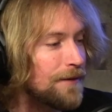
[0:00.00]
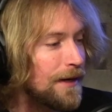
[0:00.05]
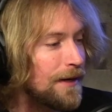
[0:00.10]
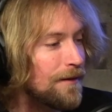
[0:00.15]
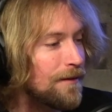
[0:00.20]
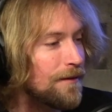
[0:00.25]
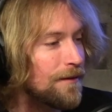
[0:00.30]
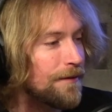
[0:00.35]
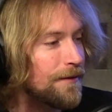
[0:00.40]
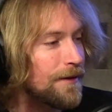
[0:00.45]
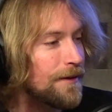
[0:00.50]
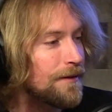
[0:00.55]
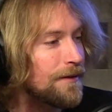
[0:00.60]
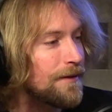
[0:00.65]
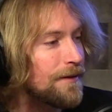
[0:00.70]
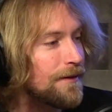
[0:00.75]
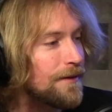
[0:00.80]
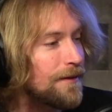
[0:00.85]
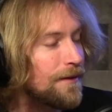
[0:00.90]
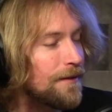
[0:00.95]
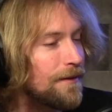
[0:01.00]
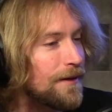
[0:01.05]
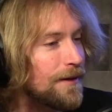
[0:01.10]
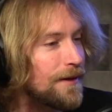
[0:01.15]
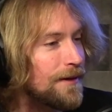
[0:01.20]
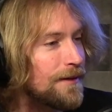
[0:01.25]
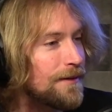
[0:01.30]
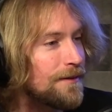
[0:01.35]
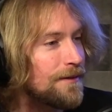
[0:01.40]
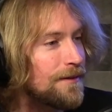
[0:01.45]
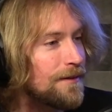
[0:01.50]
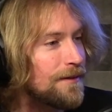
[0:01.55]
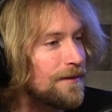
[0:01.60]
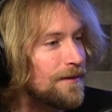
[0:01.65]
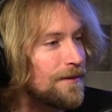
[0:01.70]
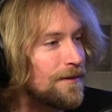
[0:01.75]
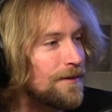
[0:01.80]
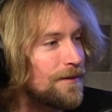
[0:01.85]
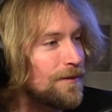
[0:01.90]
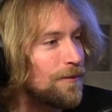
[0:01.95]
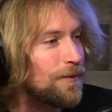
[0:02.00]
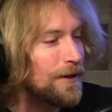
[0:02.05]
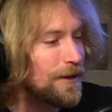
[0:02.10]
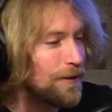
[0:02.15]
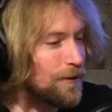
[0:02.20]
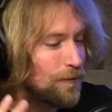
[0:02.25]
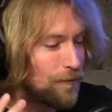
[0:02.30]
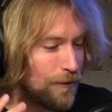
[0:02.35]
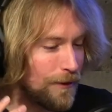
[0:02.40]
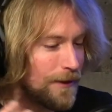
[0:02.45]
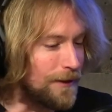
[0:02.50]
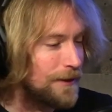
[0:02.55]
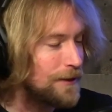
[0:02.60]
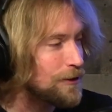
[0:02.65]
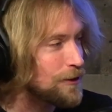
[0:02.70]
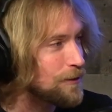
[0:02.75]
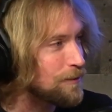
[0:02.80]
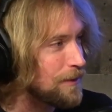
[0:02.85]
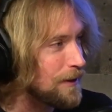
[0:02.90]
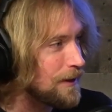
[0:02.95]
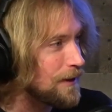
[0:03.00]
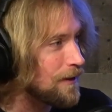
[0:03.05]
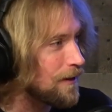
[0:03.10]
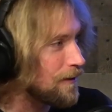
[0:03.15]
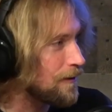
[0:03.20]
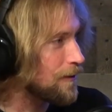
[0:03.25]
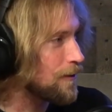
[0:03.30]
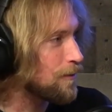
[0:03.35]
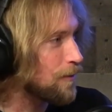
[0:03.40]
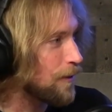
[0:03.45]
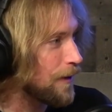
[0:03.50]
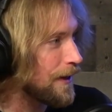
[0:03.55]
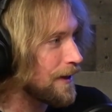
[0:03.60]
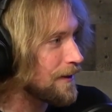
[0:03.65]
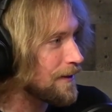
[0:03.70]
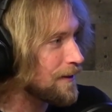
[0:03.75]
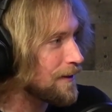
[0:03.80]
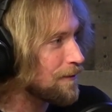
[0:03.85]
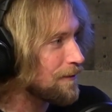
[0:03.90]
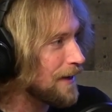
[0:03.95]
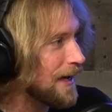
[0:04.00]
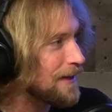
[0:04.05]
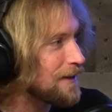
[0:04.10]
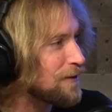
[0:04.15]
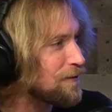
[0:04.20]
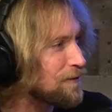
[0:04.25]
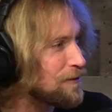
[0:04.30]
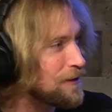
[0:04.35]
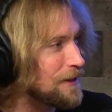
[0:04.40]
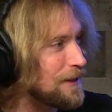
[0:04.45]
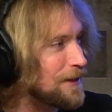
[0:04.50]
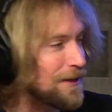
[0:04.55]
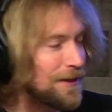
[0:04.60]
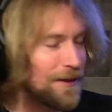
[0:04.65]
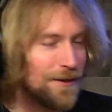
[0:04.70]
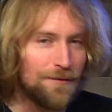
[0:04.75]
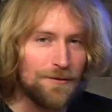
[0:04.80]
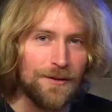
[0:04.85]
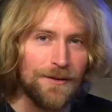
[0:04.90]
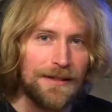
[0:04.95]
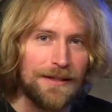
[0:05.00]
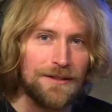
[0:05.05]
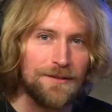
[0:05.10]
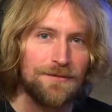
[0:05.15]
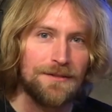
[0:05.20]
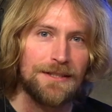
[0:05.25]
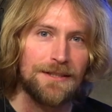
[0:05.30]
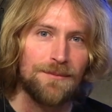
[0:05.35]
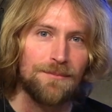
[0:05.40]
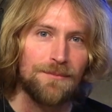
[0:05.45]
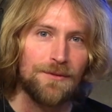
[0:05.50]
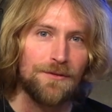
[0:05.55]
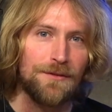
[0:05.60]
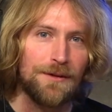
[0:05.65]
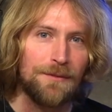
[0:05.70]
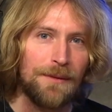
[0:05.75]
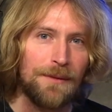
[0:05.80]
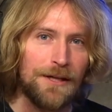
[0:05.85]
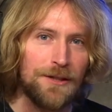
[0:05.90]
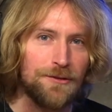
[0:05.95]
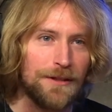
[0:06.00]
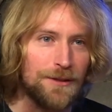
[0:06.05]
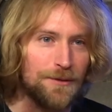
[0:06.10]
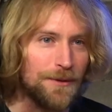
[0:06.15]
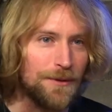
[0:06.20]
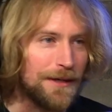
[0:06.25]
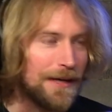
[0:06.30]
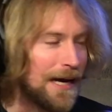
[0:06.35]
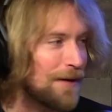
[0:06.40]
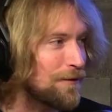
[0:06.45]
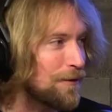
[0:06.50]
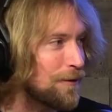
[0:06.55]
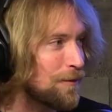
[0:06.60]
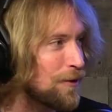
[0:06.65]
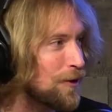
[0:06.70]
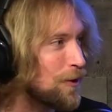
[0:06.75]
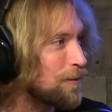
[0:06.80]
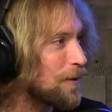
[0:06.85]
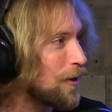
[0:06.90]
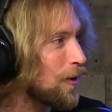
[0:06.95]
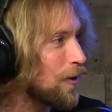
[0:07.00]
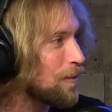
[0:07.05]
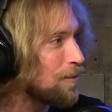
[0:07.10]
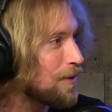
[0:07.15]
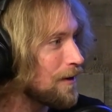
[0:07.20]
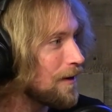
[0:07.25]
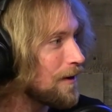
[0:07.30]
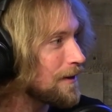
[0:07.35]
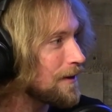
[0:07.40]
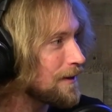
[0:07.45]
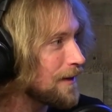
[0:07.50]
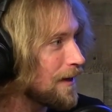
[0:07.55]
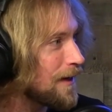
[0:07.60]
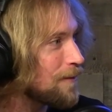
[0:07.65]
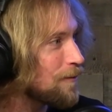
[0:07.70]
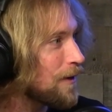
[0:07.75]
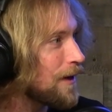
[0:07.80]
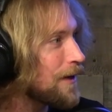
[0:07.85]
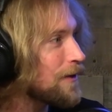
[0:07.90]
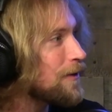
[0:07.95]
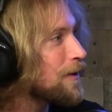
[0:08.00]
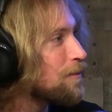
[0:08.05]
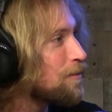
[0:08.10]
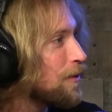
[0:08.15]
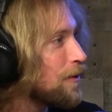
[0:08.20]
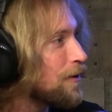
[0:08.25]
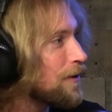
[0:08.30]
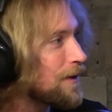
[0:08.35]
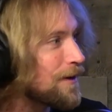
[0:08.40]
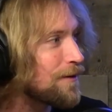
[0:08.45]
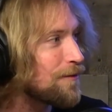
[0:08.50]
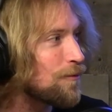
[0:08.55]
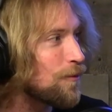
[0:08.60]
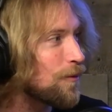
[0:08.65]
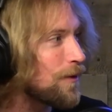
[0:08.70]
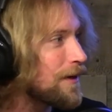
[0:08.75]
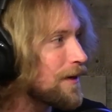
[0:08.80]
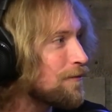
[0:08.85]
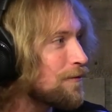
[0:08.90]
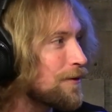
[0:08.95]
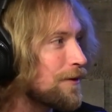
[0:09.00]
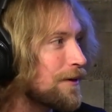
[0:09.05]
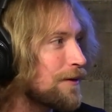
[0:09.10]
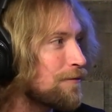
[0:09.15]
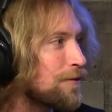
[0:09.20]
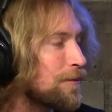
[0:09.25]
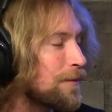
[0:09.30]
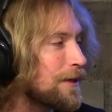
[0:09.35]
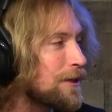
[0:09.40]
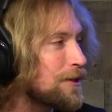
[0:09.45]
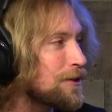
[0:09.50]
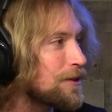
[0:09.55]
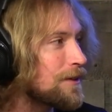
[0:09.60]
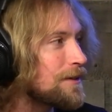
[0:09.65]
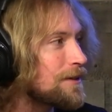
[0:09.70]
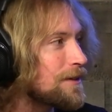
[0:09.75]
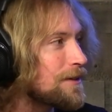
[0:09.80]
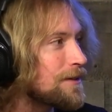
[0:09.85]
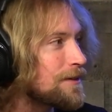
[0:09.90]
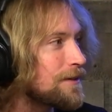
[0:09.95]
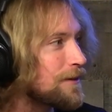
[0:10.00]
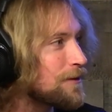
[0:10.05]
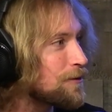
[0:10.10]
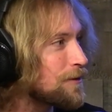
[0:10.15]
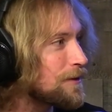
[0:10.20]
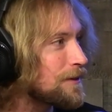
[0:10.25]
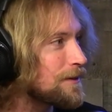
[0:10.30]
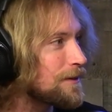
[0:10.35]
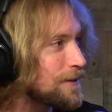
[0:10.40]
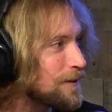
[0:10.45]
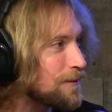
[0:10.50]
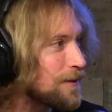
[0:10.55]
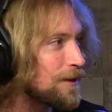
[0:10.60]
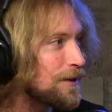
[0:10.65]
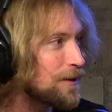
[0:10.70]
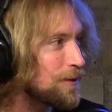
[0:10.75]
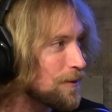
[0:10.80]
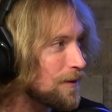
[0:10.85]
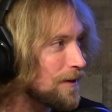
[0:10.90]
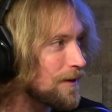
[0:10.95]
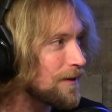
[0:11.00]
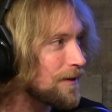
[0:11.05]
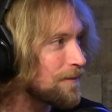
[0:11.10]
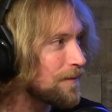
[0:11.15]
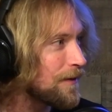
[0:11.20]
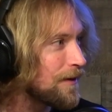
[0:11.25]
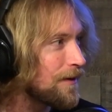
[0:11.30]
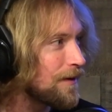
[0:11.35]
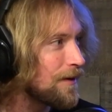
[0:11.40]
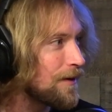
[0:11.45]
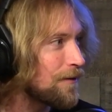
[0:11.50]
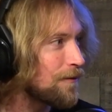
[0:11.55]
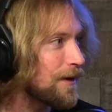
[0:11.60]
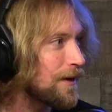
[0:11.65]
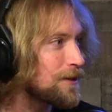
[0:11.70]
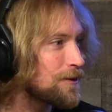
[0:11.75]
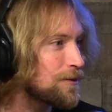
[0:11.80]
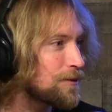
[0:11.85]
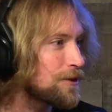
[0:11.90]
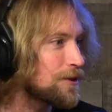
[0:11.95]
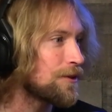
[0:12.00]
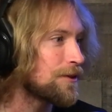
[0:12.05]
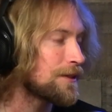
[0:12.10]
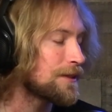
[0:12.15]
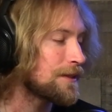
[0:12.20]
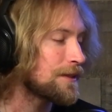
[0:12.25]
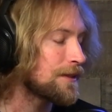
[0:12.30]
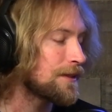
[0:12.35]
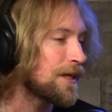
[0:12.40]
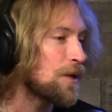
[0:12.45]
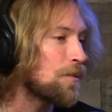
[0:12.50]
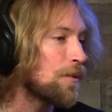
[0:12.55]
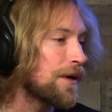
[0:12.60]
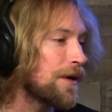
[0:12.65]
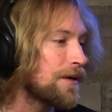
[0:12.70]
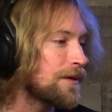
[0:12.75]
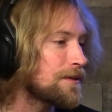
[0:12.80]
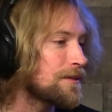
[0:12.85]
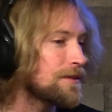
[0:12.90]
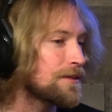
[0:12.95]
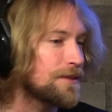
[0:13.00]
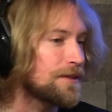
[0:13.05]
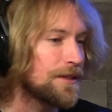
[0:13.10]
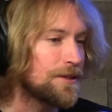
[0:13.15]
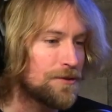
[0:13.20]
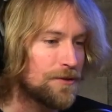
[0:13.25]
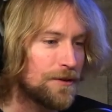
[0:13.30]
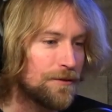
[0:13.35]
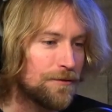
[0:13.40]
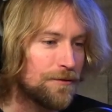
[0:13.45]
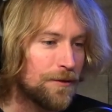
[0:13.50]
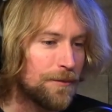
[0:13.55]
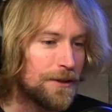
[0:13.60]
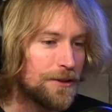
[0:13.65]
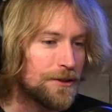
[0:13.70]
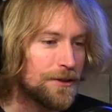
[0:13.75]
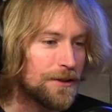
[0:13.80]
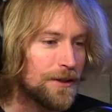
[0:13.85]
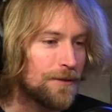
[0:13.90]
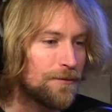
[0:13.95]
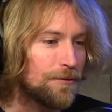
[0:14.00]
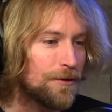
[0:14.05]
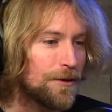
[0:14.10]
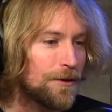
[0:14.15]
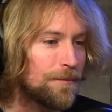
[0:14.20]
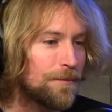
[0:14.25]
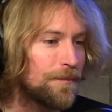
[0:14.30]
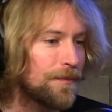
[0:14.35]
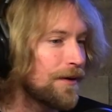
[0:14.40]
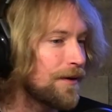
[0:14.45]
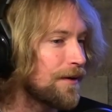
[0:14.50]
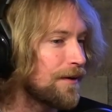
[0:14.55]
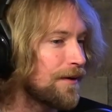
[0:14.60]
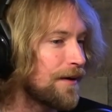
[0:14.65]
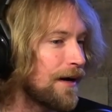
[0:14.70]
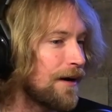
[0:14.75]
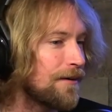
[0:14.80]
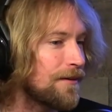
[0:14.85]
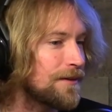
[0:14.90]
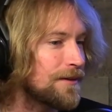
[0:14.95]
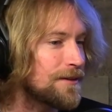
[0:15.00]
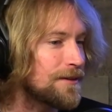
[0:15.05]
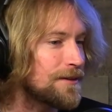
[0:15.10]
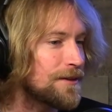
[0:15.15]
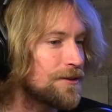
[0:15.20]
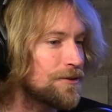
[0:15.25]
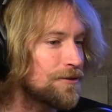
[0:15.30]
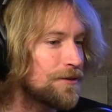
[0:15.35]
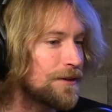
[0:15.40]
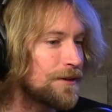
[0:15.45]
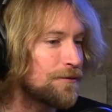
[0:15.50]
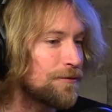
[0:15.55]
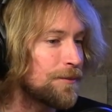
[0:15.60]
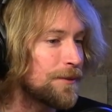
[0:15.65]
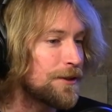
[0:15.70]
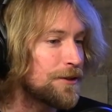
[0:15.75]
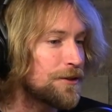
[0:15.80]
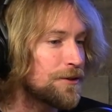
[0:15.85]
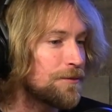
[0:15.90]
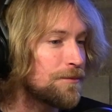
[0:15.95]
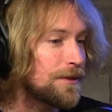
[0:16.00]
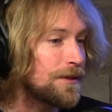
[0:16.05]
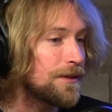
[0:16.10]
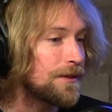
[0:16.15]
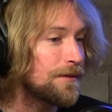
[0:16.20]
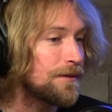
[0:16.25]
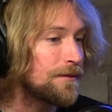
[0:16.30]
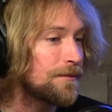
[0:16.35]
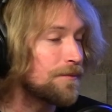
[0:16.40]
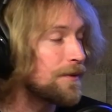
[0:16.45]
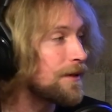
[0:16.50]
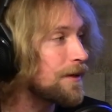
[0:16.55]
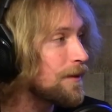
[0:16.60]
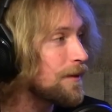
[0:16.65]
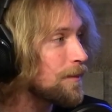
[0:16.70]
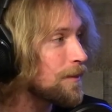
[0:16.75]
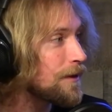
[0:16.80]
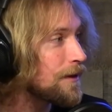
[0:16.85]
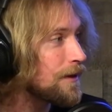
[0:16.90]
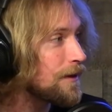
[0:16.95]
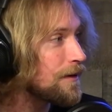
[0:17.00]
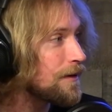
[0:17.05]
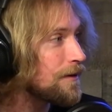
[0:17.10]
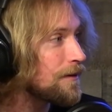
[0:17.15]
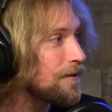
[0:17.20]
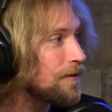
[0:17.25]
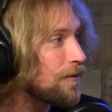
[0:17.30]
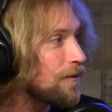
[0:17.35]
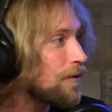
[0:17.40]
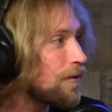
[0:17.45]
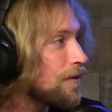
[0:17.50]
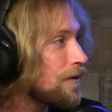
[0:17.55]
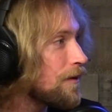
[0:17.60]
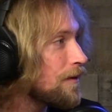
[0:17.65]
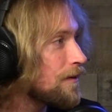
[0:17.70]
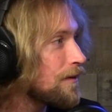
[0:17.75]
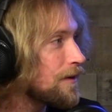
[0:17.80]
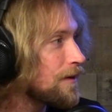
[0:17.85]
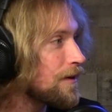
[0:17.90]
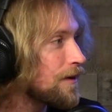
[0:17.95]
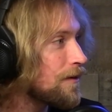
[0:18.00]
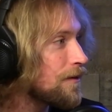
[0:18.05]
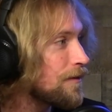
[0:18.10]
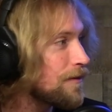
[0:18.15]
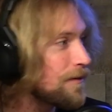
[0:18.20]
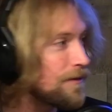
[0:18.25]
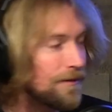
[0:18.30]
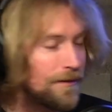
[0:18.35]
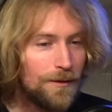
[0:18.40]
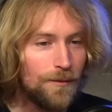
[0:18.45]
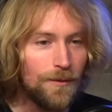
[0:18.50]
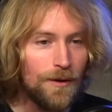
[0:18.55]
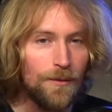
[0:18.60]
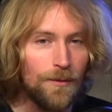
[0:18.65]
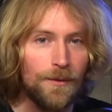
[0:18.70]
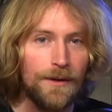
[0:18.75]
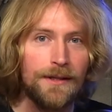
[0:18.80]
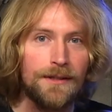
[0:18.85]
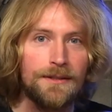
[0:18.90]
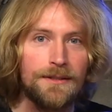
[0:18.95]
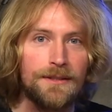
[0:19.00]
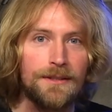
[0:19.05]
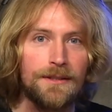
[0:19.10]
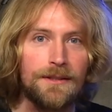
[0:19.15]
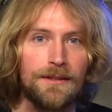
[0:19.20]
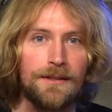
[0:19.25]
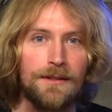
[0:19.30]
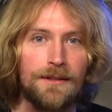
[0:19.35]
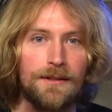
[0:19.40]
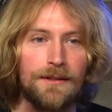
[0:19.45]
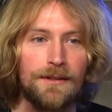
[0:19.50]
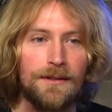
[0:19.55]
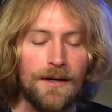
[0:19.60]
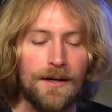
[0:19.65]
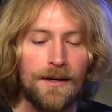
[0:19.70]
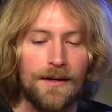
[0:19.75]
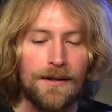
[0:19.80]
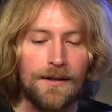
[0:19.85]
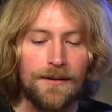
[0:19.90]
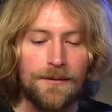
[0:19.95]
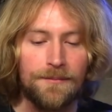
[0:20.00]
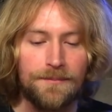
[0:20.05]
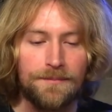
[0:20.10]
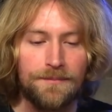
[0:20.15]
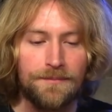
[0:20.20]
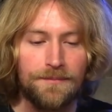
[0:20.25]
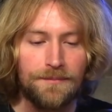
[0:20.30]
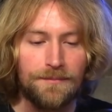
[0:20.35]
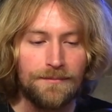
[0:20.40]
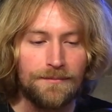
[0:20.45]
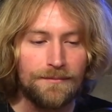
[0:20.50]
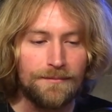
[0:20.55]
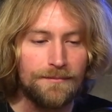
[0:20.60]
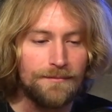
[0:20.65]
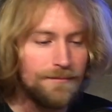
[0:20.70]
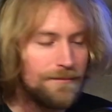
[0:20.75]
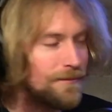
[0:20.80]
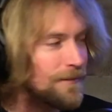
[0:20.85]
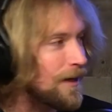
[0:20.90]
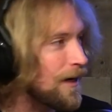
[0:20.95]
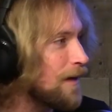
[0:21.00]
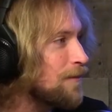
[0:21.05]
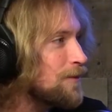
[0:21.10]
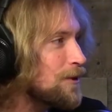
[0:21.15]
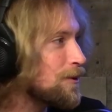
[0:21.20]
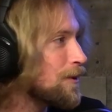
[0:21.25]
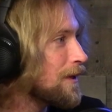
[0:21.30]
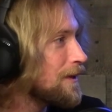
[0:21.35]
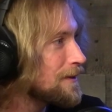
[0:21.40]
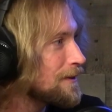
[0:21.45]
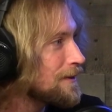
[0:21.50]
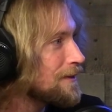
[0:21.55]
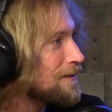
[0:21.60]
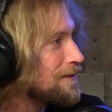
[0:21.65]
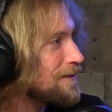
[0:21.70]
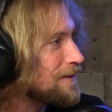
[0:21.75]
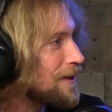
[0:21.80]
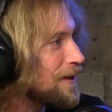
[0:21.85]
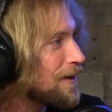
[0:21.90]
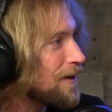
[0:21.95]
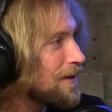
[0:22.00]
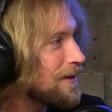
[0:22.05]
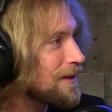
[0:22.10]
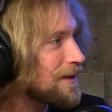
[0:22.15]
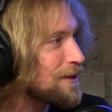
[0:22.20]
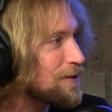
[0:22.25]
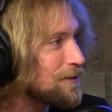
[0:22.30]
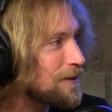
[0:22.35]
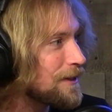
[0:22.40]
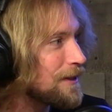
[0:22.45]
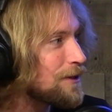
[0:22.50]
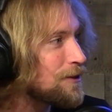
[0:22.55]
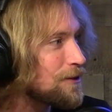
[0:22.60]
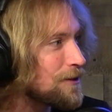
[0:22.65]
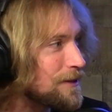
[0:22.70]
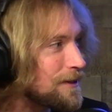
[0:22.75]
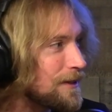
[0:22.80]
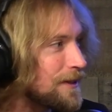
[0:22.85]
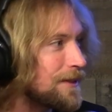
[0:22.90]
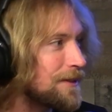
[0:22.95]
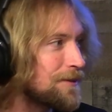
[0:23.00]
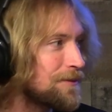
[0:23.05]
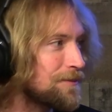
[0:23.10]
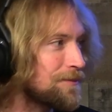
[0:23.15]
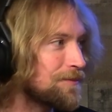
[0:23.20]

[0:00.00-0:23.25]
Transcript: vat theory, that we could really just be a little brain in a vat. If you've seen the, if you guys have seen the movie The Matrix, when you have hmm. a human all plugged up, right? You could yeah. put in whatever information into the sensory system that you want. Yeah. Right. So it's curious to think where does this sensory information come from? How can that sensory information be manipulated, or you know, in what way does it um, come to us? You mm. know, I think it's really interesting.